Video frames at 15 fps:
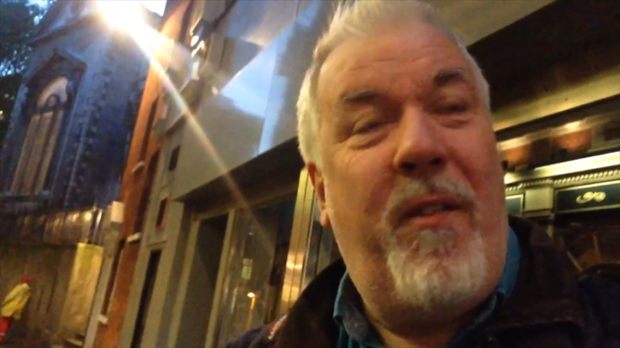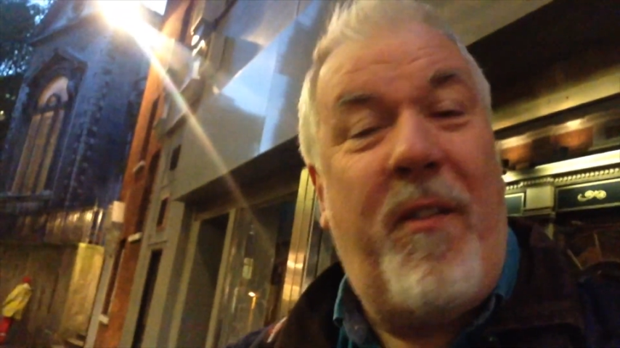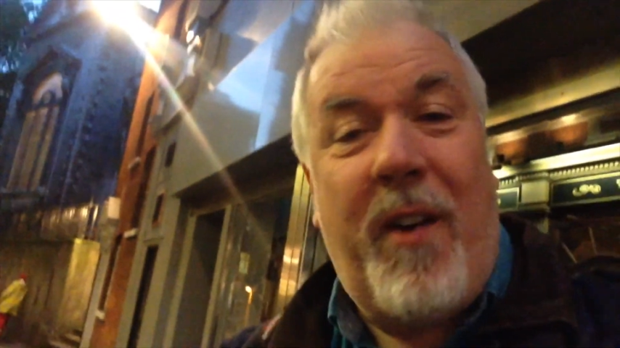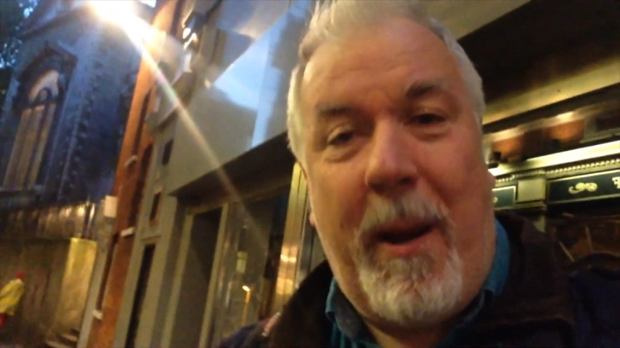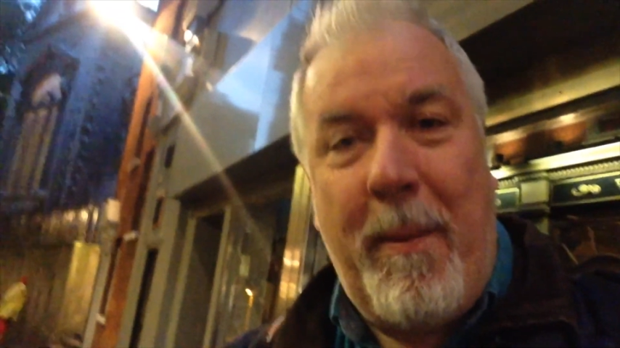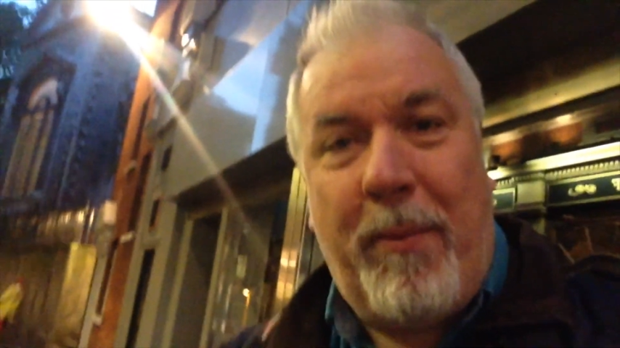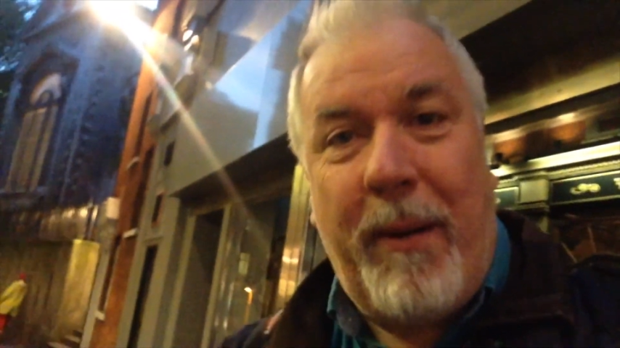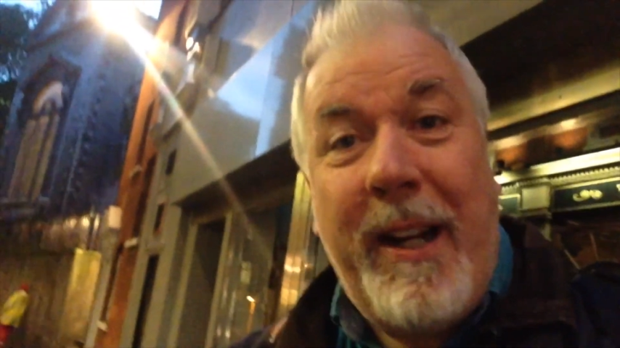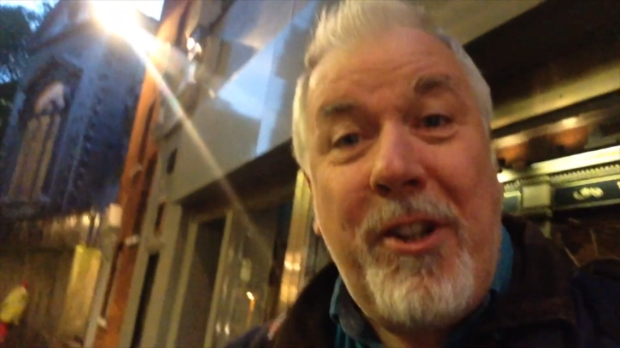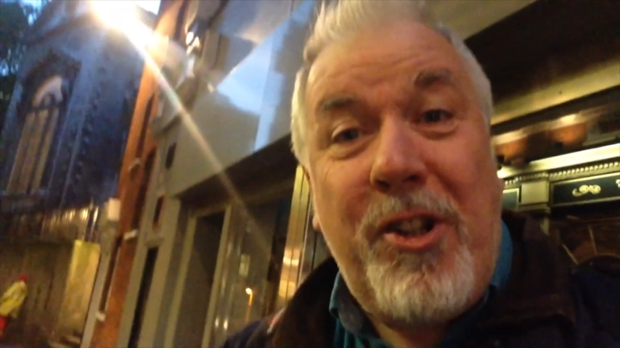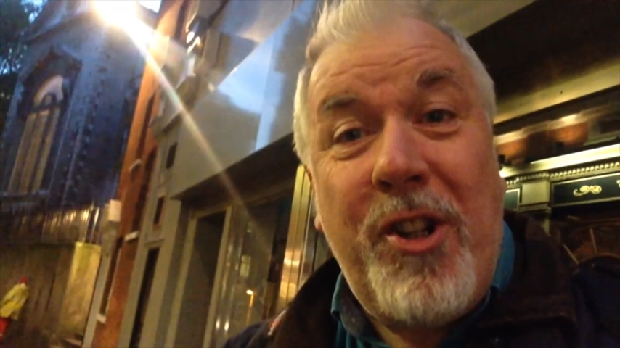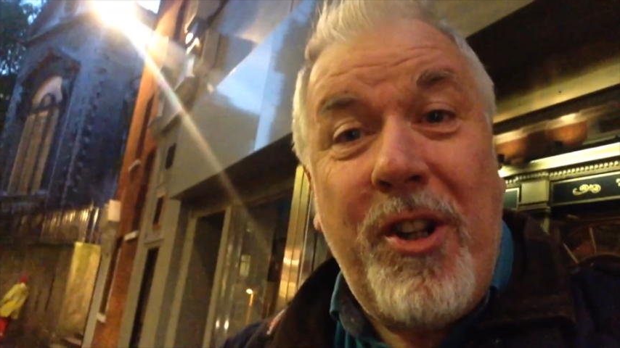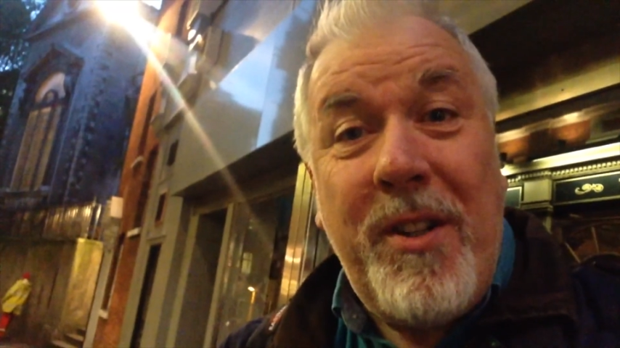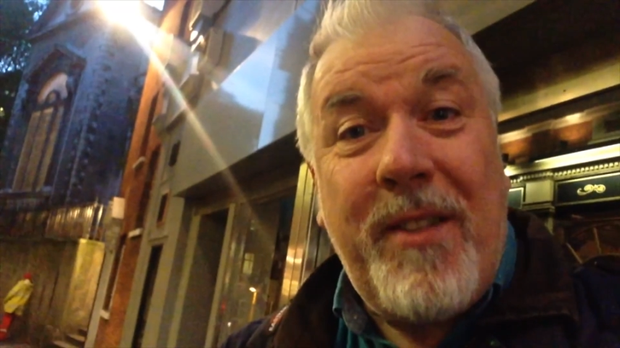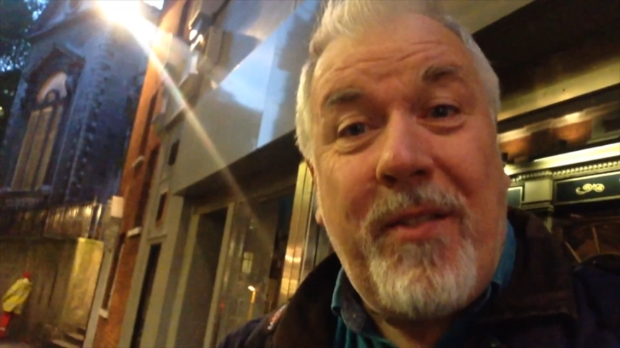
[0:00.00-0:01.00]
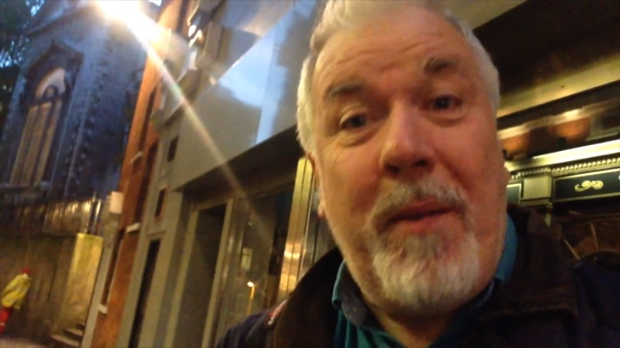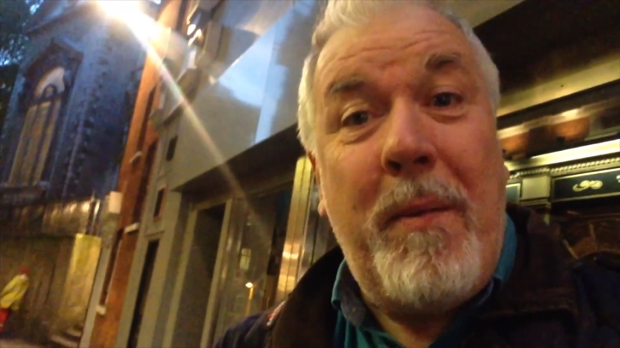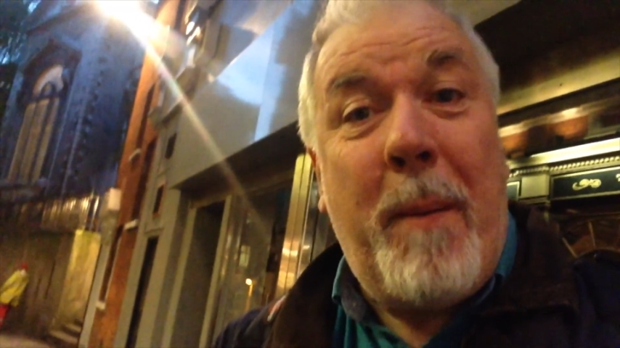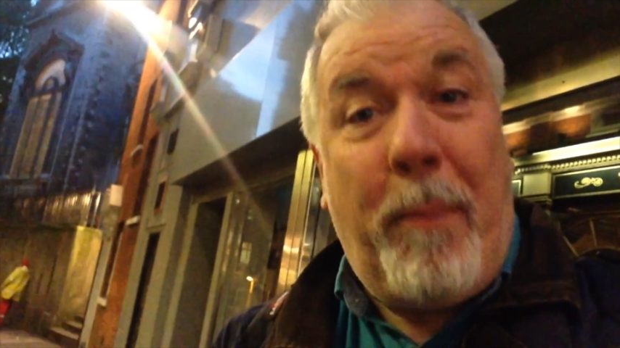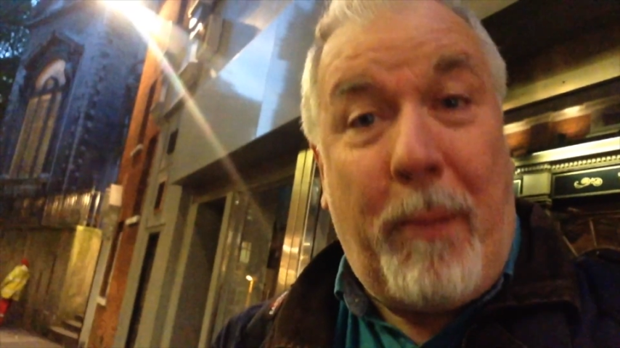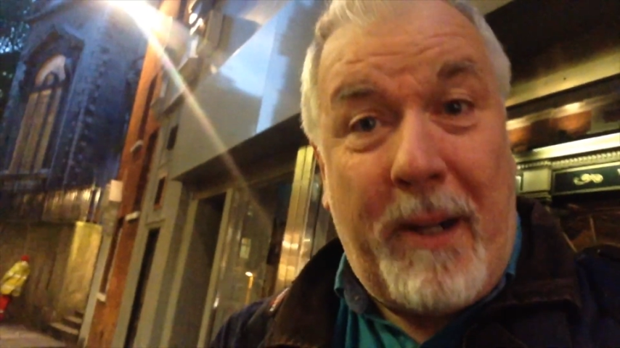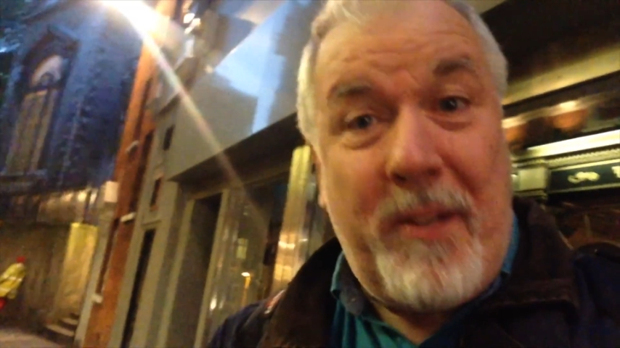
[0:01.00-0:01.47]
vibrations from
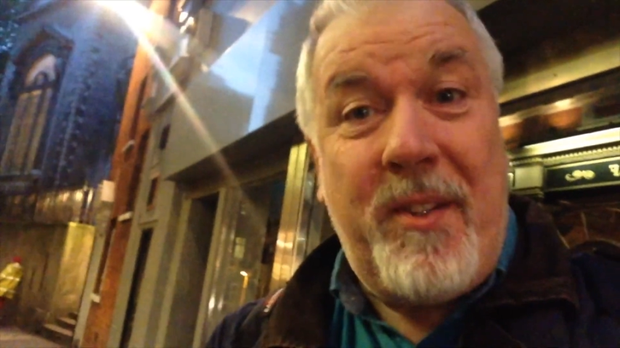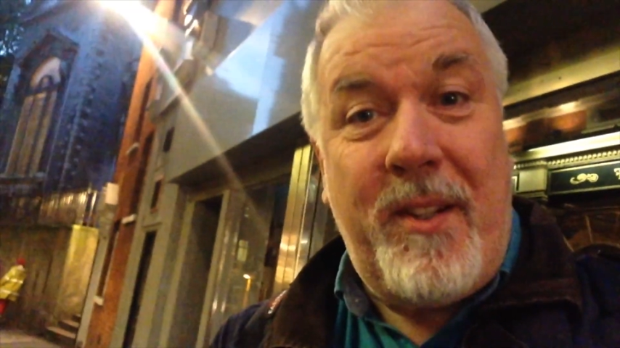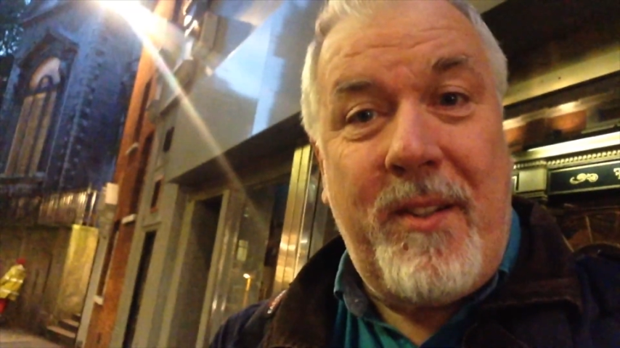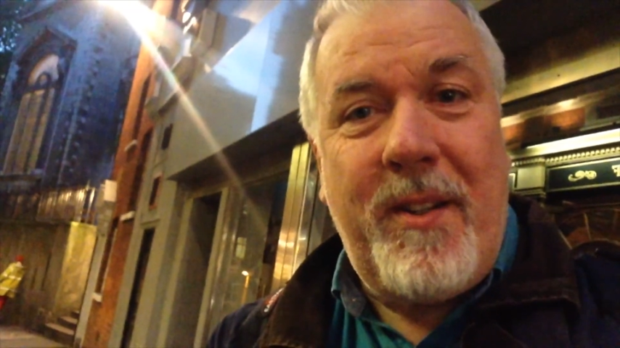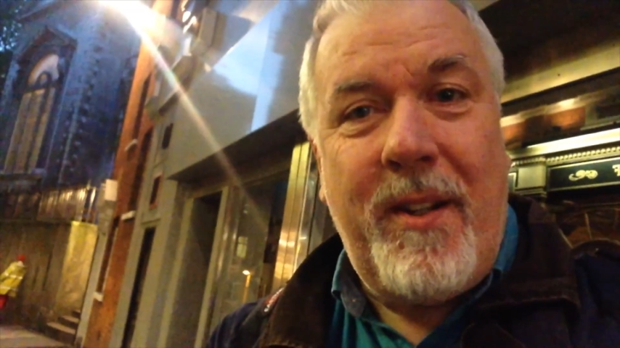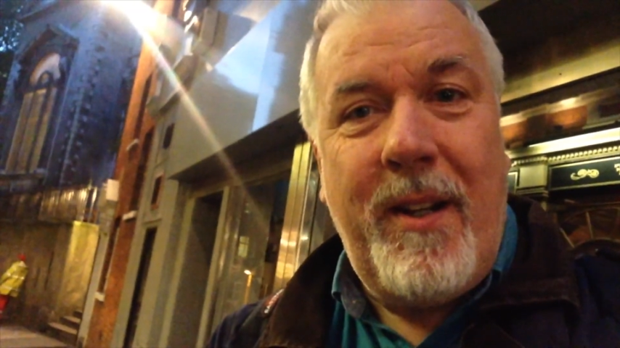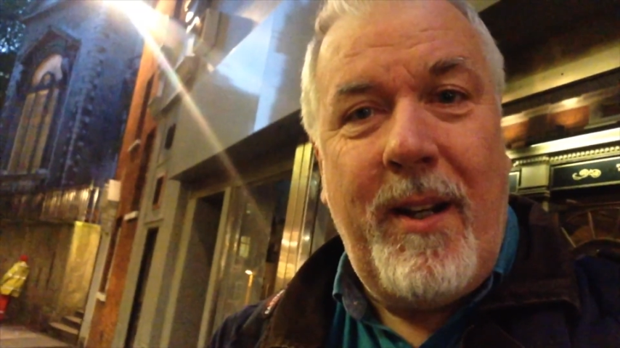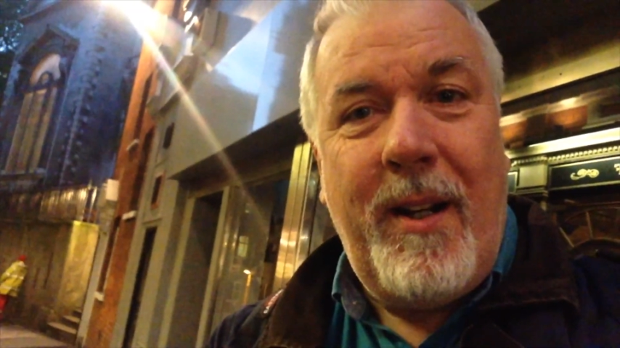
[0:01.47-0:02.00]
the presses.